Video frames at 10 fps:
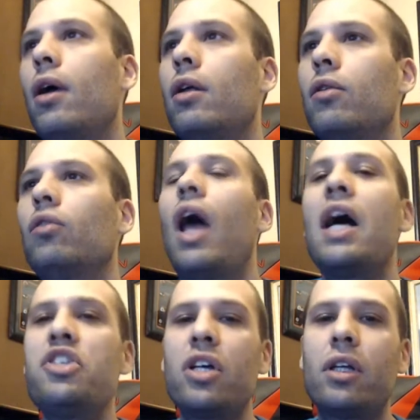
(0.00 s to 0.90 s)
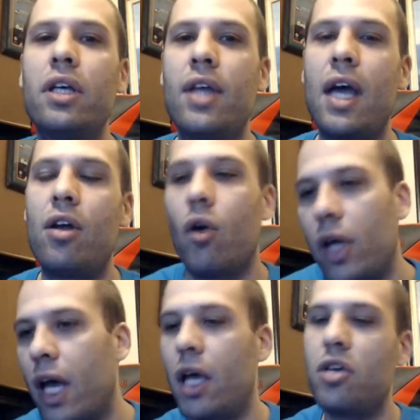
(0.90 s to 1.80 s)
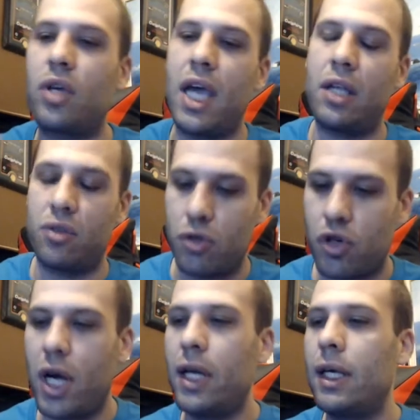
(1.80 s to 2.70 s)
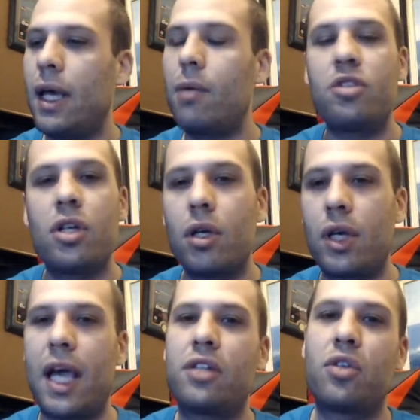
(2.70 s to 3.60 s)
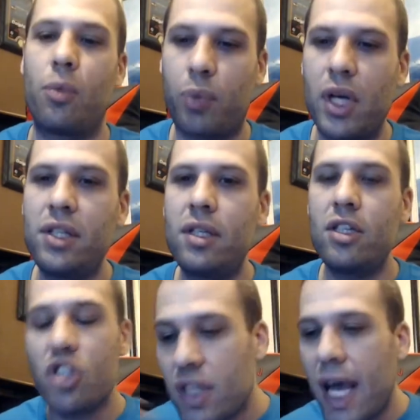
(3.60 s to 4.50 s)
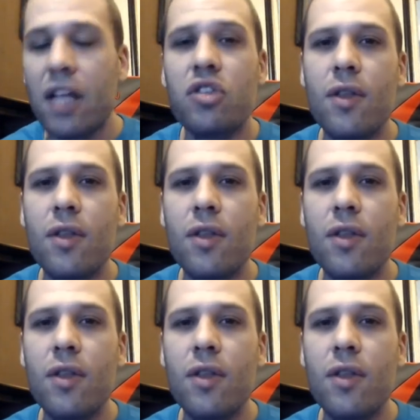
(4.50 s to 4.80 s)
logically then, okay, you cancel training camp, you cancel the preseason, just cancel the